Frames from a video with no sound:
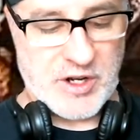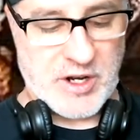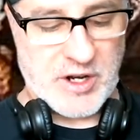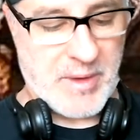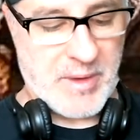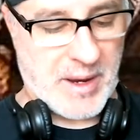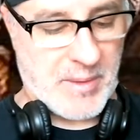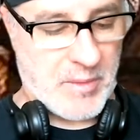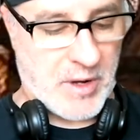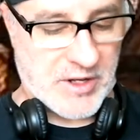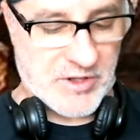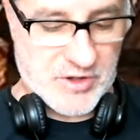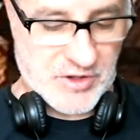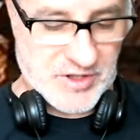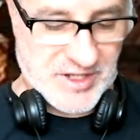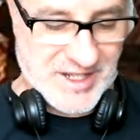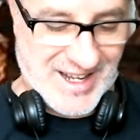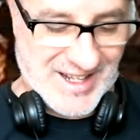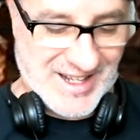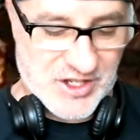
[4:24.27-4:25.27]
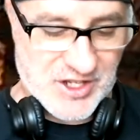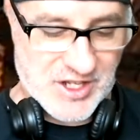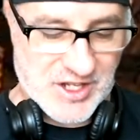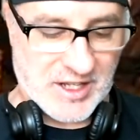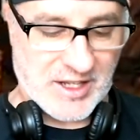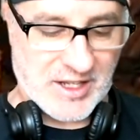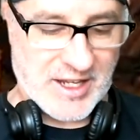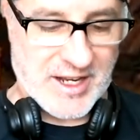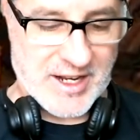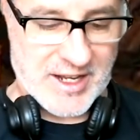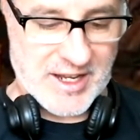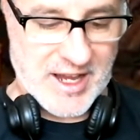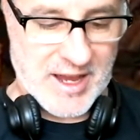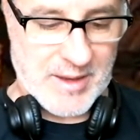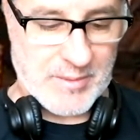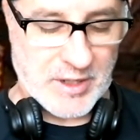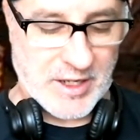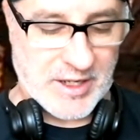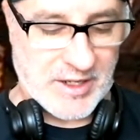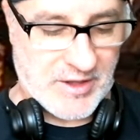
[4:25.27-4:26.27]
You can make monsters instantly in a
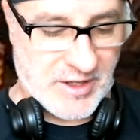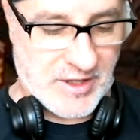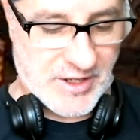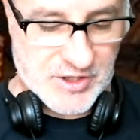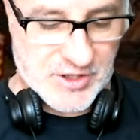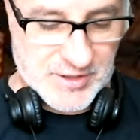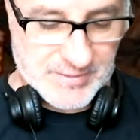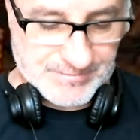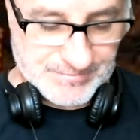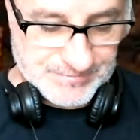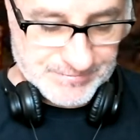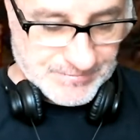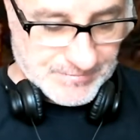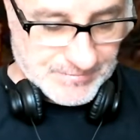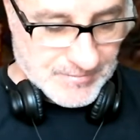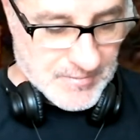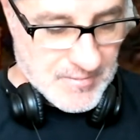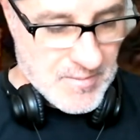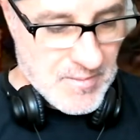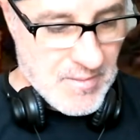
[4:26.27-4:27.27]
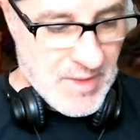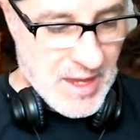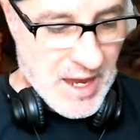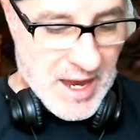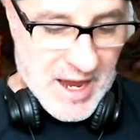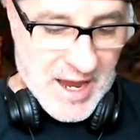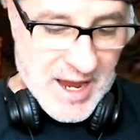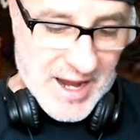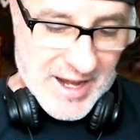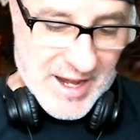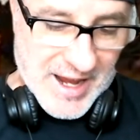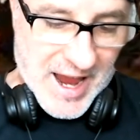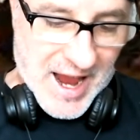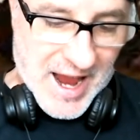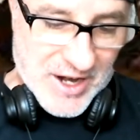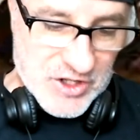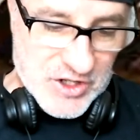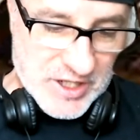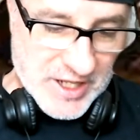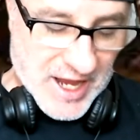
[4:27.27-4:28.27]
game like this. And he
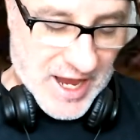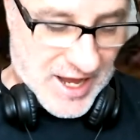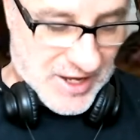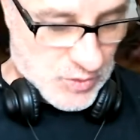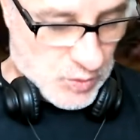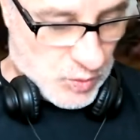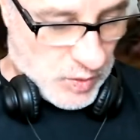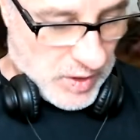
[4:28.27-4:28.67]
actually has